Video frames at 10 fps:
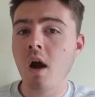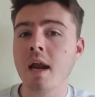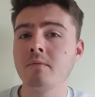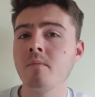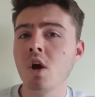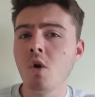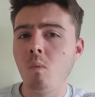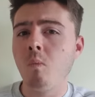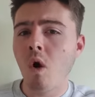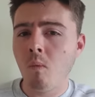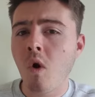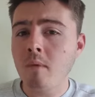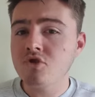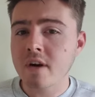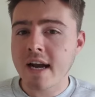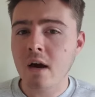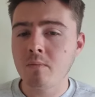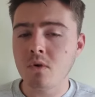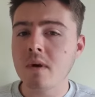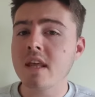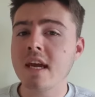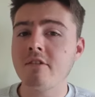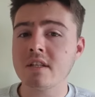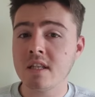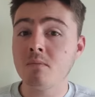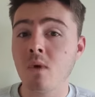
And what I'm trying to help you with here is